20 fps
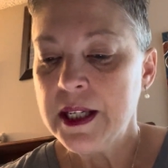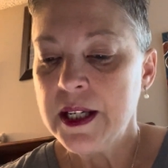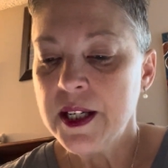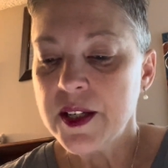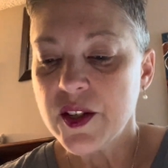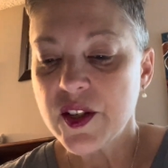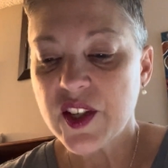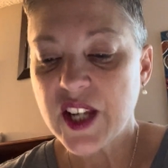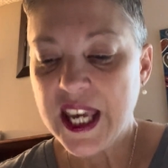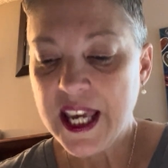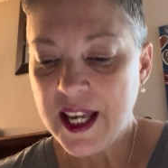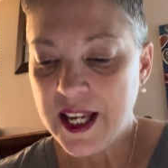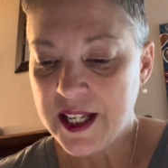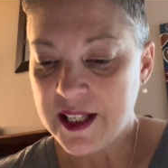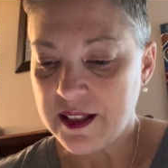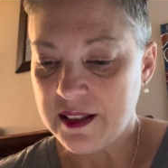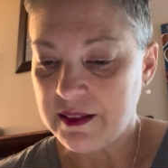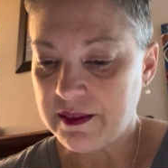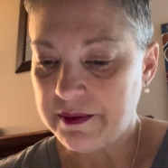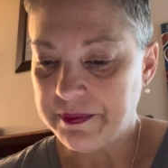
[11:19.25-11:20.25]

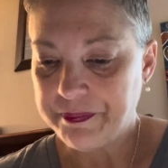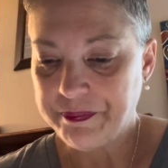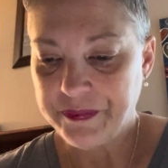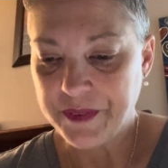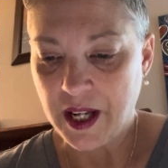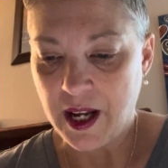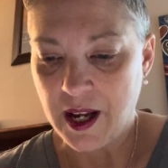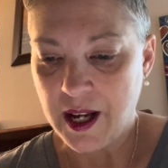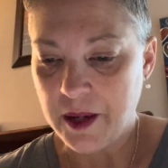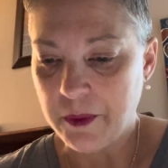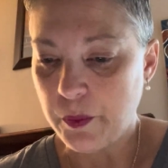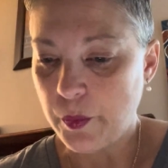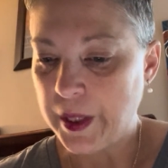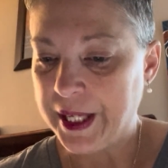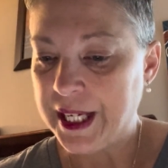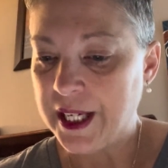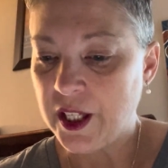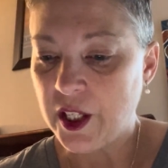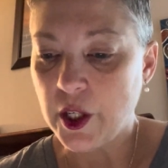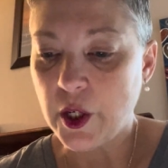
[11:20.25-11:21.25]
Skin, we
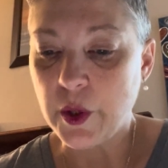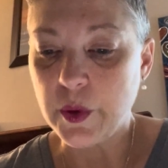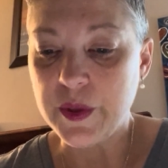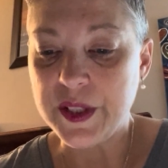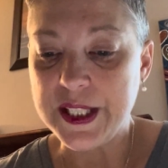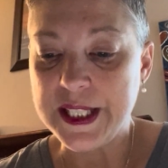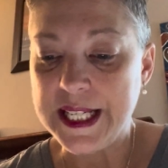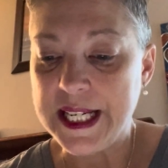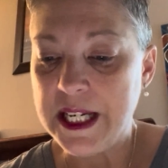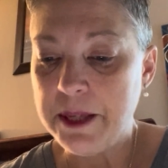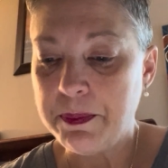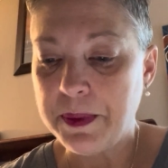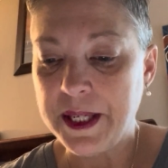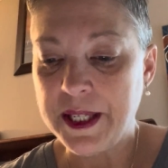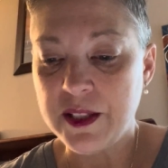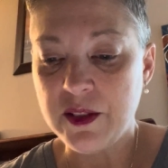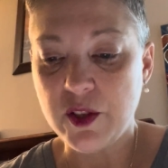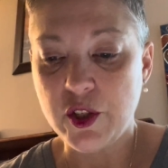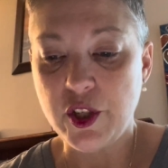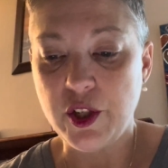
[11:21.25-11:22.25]
can go deep
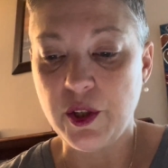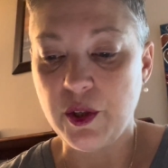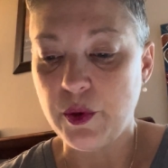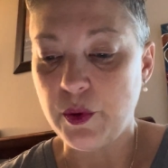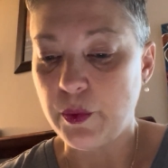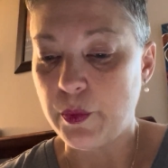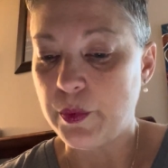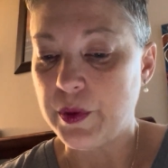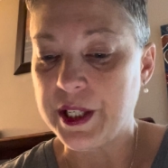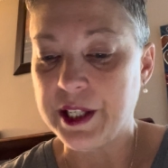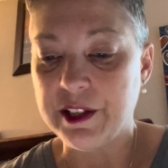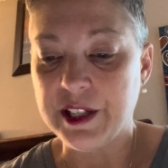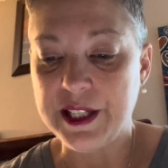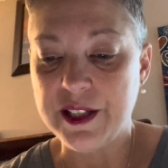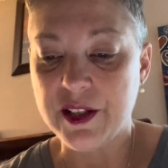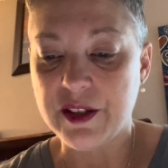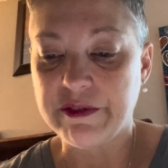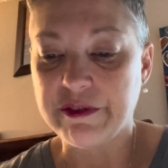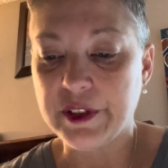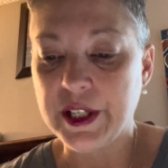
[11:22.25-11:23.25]
into, there
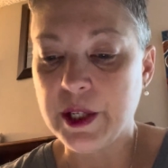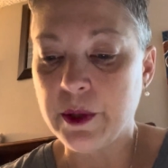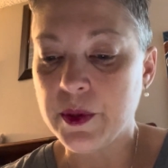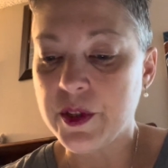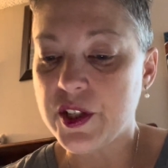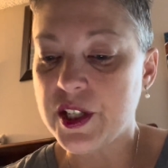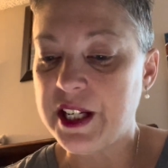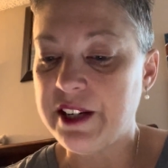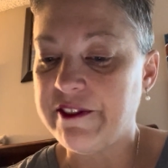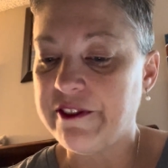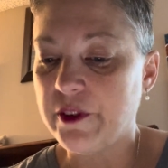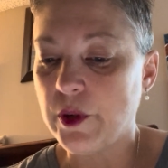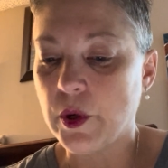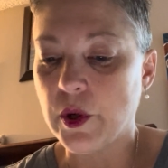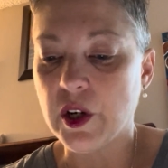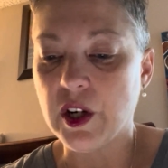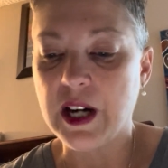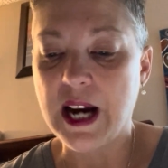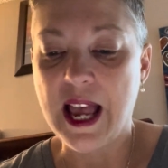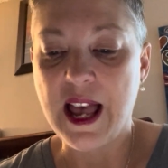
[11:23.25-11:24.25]
is a frequency
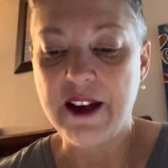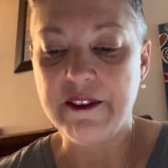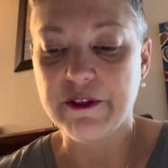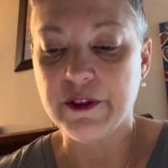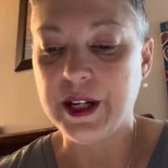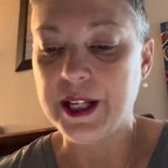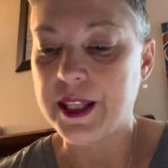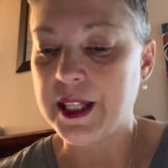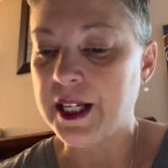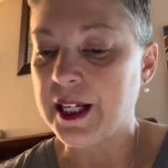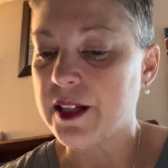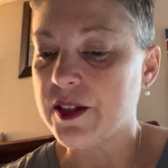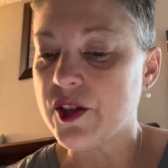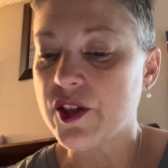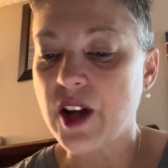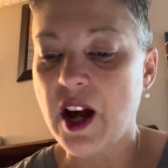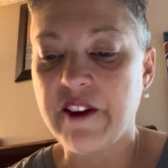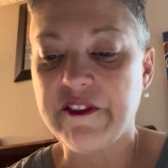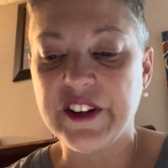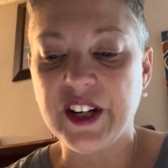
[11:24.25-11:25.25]
for everything:
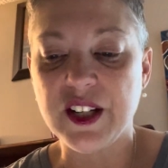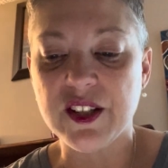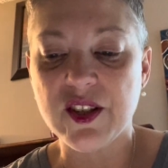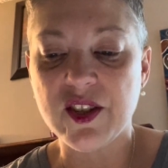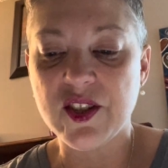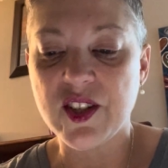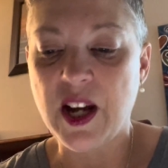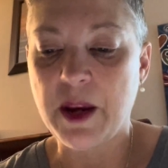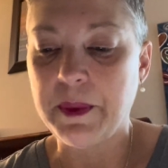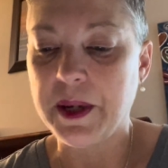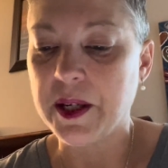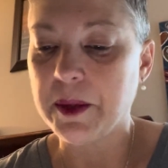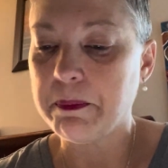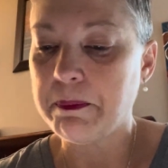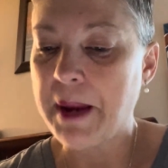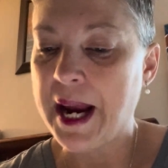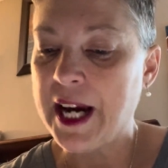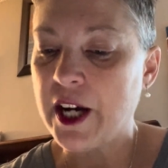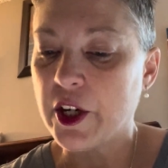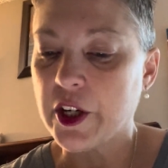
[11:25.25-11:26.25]
esophagus, stomach,
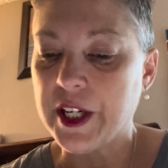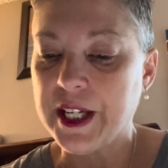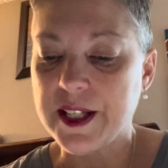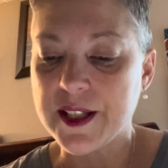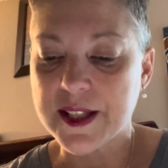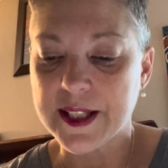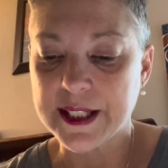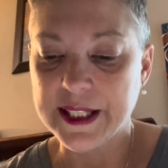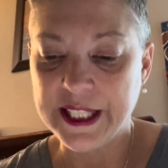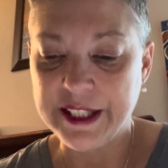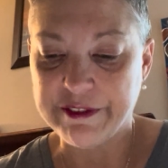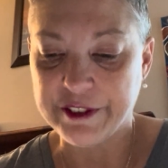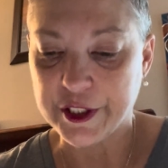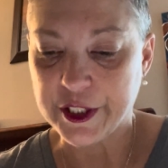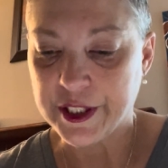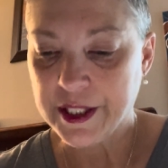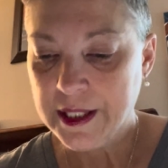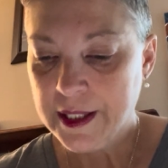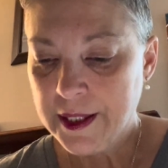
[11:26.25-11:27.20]
pancreas, liver,